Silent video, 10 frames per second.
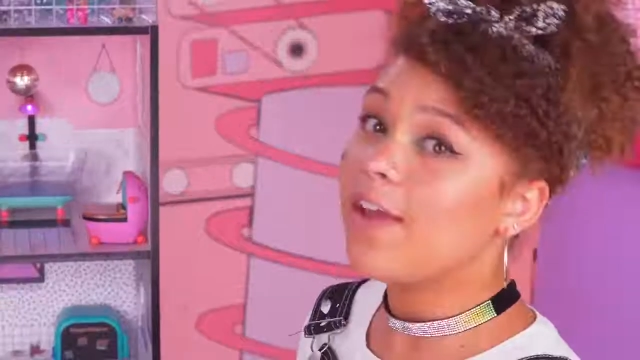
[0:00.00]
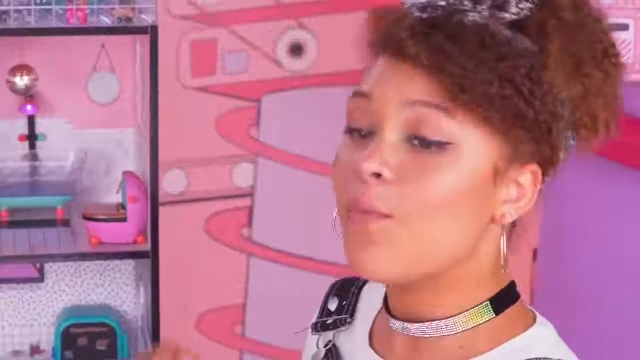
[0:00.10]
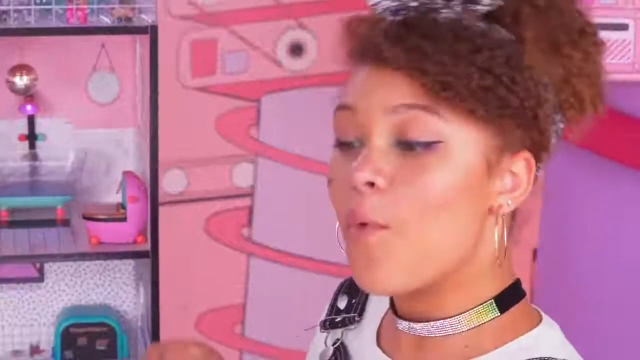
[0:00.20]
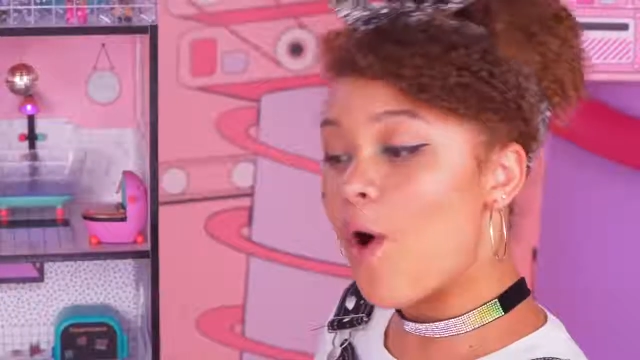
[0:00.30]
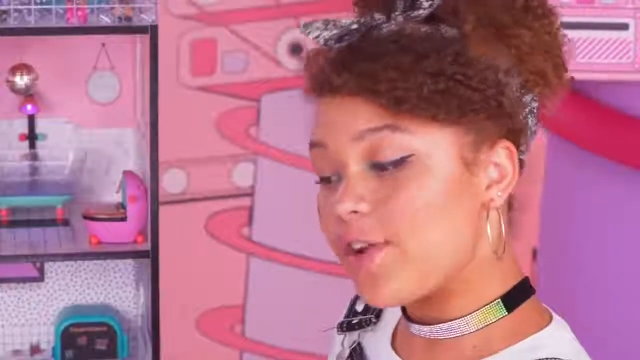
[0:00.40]

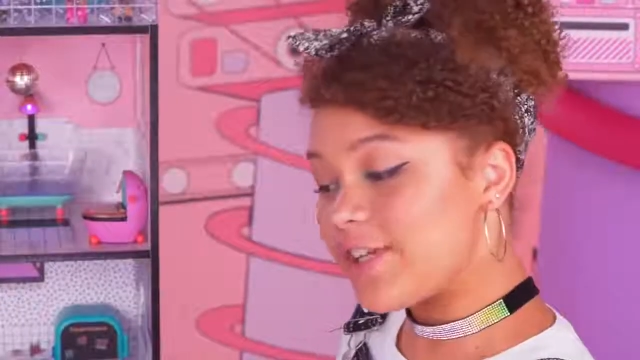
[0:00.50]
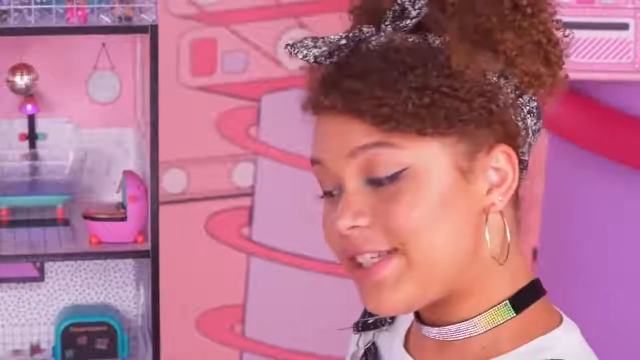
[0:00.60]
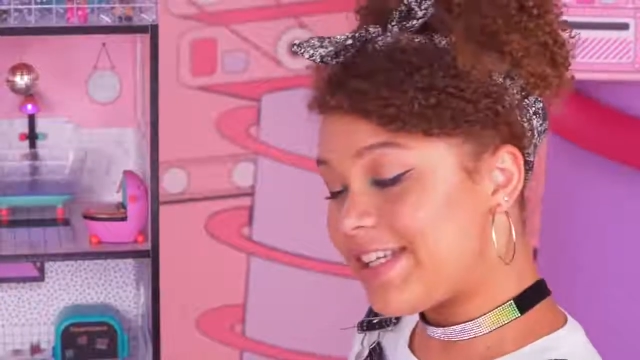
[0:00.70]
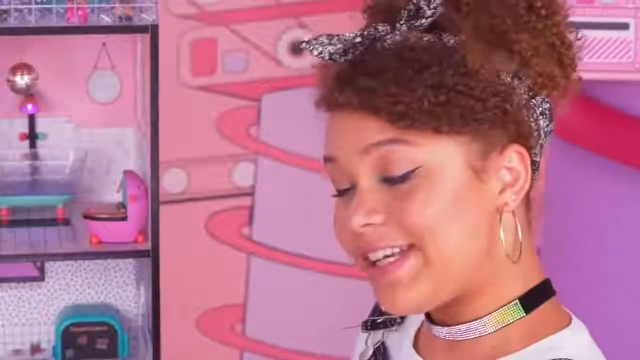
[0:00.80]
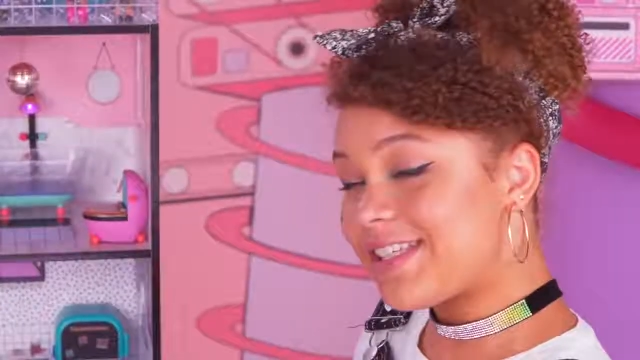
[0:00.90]
If water
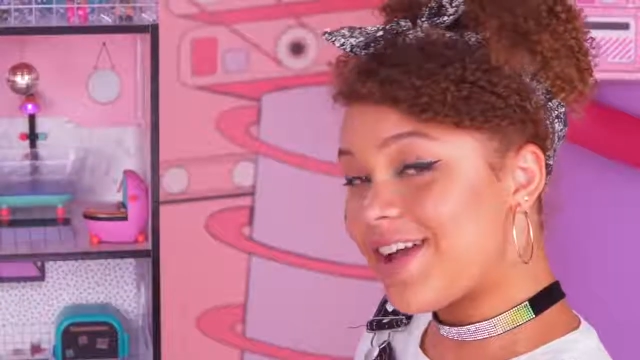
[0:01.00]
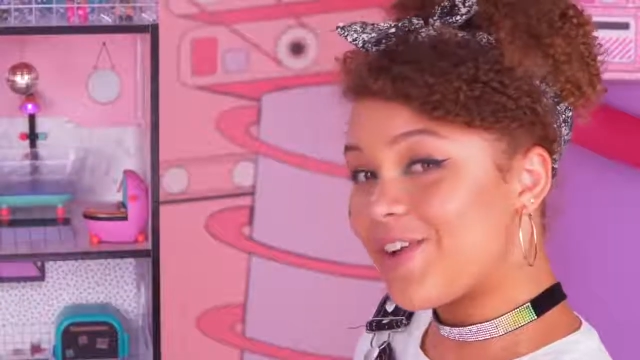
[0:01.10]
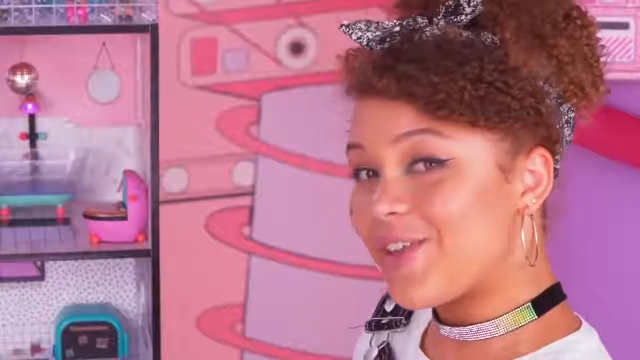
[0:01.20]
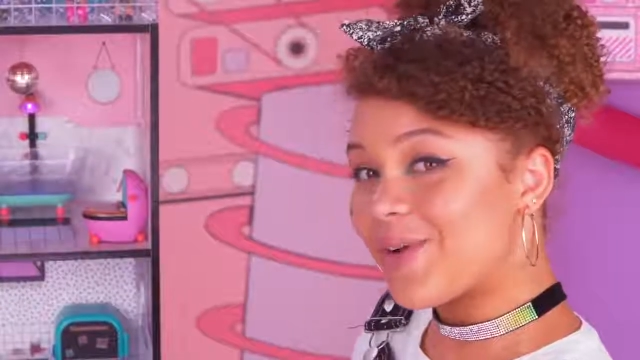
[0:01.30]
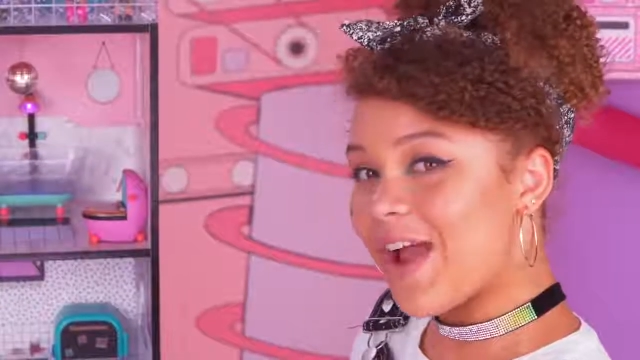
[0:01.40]
sneaks
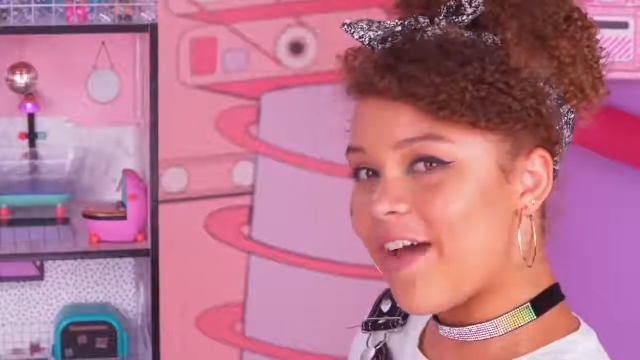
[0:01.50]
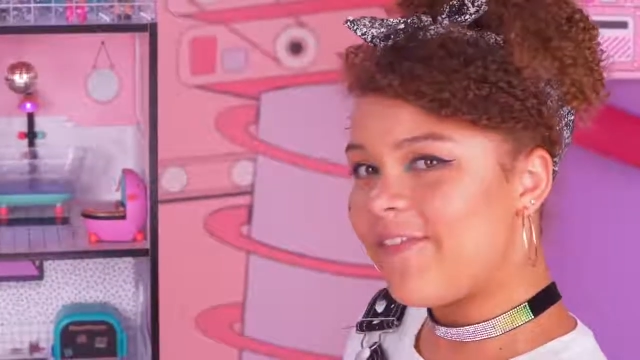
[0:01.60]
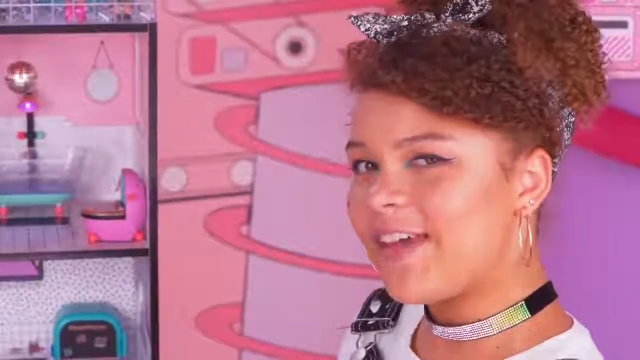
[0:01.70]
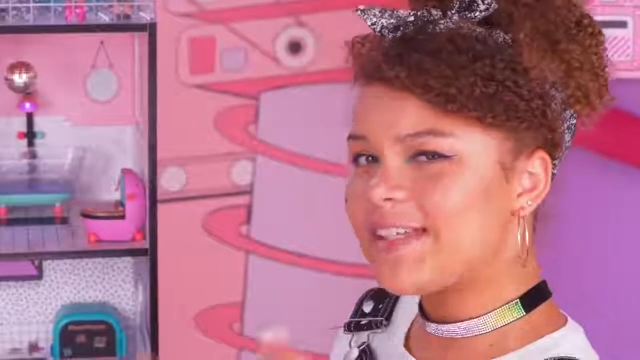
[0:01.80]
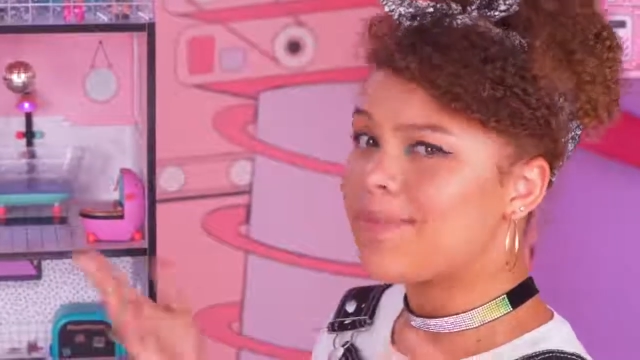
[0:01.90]
under the
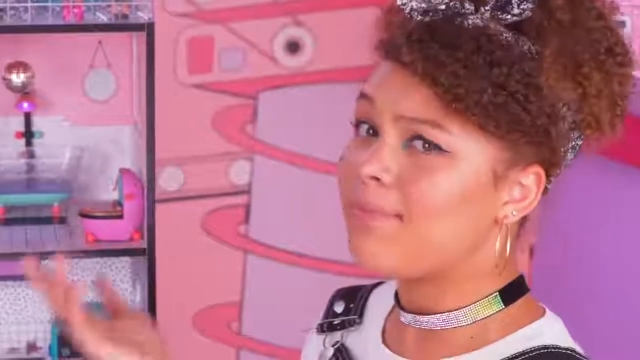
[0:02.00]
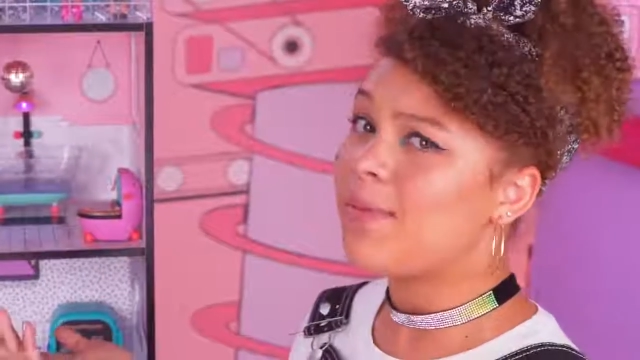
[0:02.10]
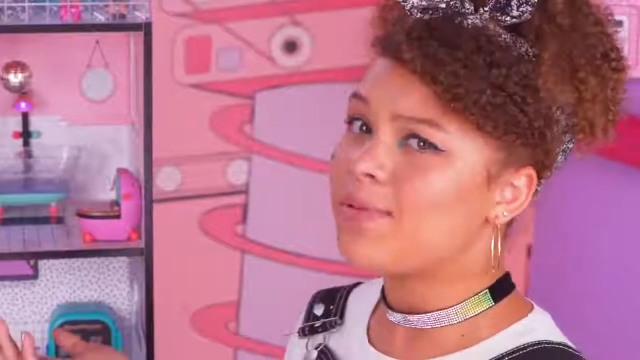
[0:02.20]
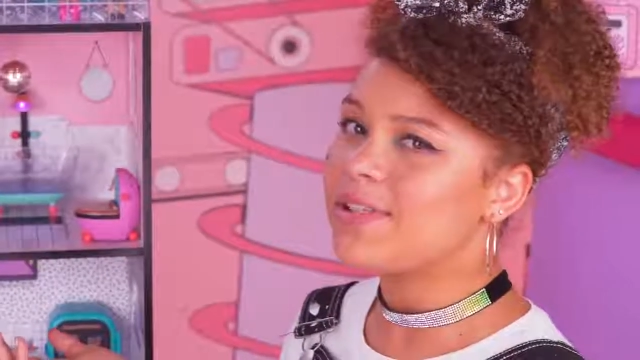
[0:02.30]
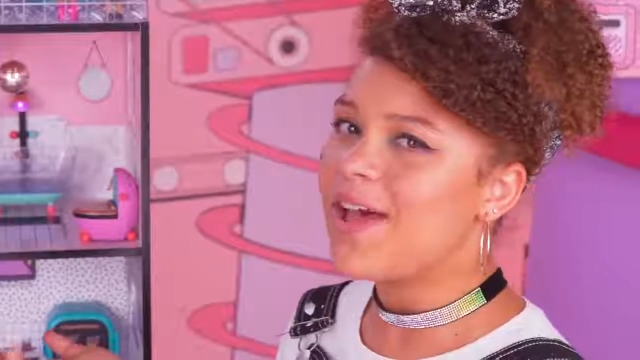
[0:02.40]
graphics and
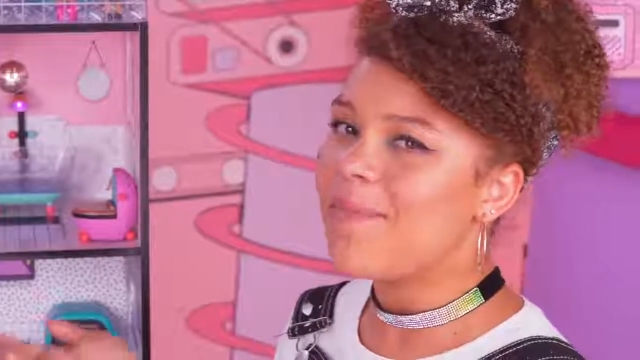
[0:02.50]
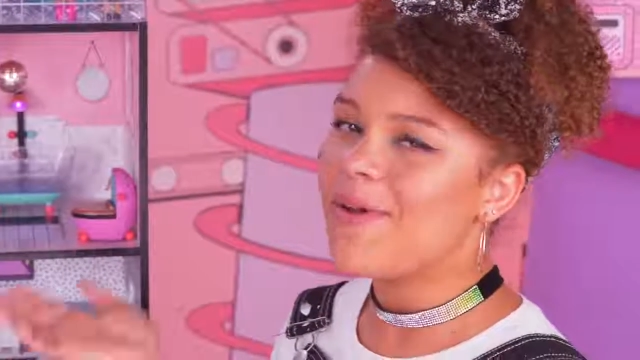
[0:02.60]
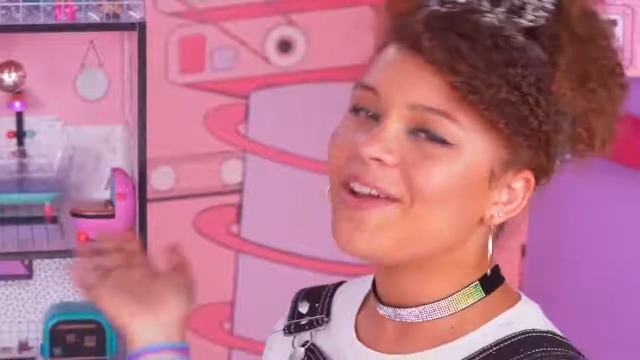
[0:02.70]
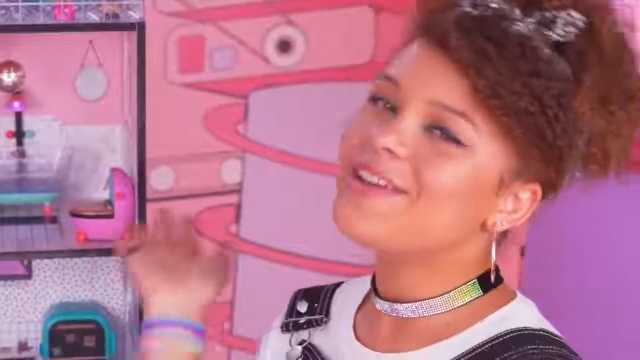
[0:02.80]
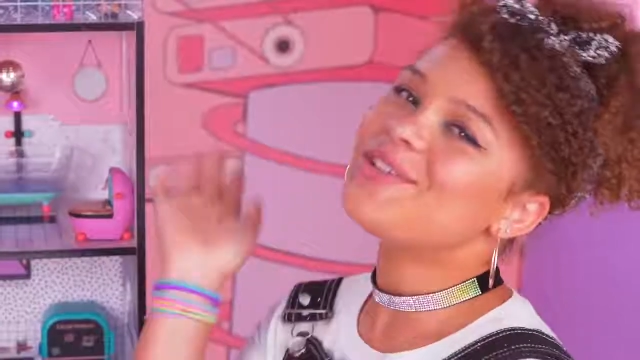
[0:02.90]
bubbles up,
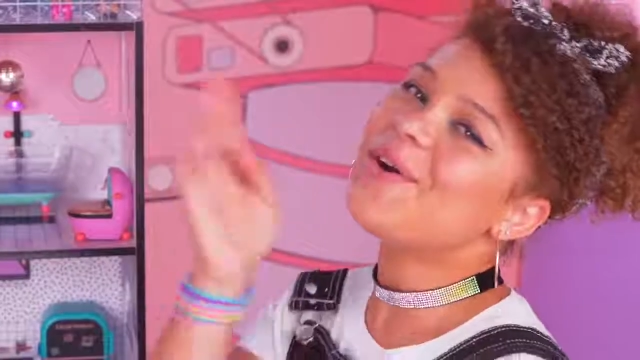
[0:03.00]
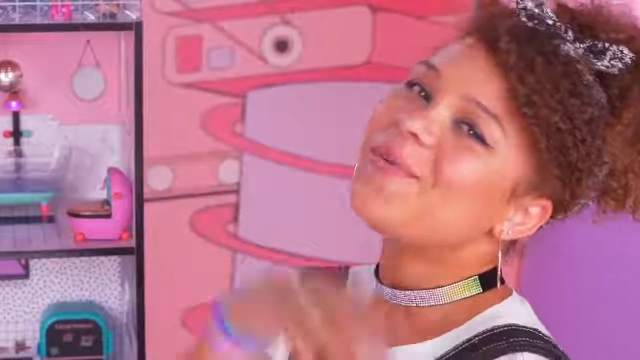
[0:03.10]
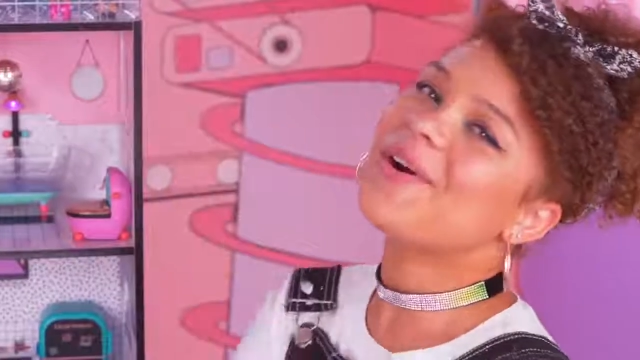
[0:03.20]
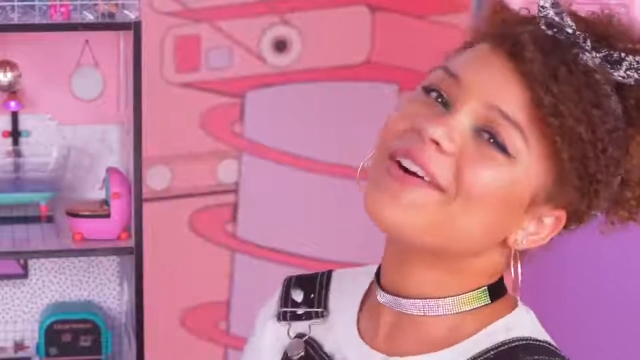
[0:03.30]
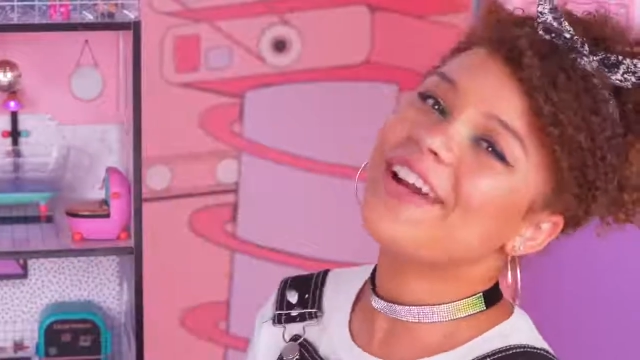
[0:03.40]

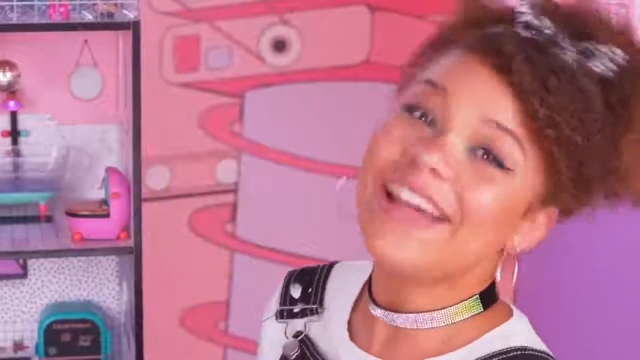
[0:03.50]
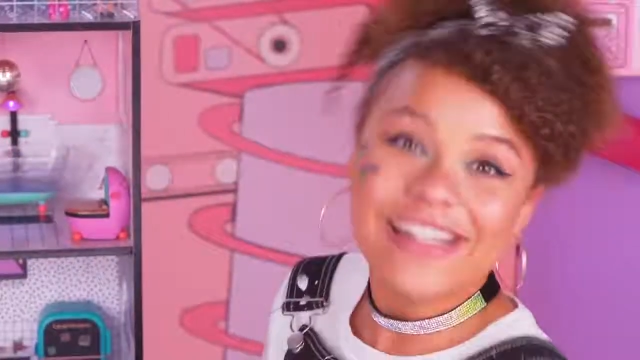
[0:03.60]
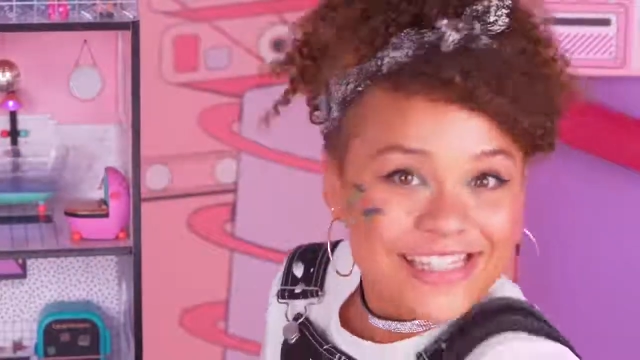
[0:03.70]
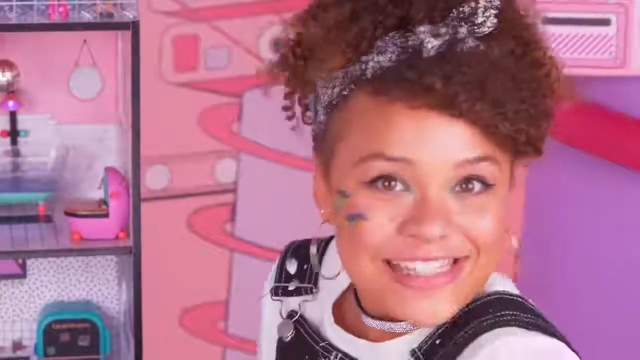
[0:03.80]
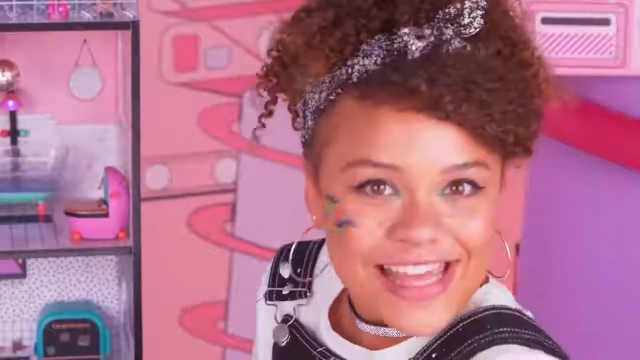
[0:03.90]
don't worry,
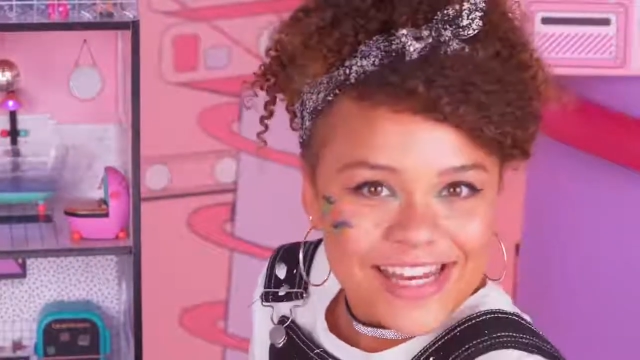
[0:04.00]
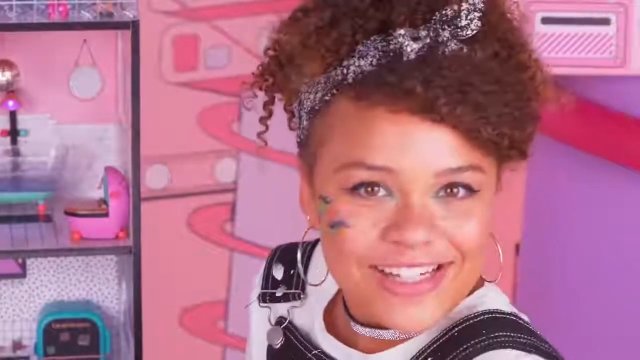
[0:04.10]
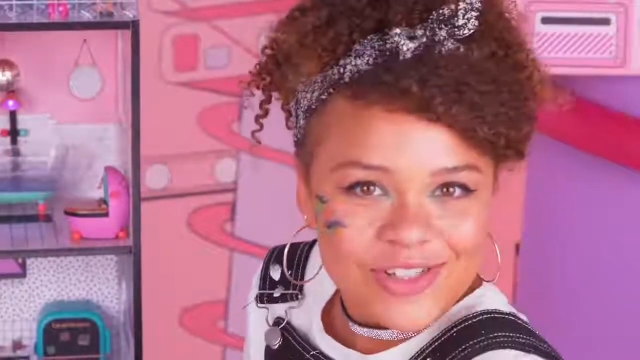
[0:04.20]
just let it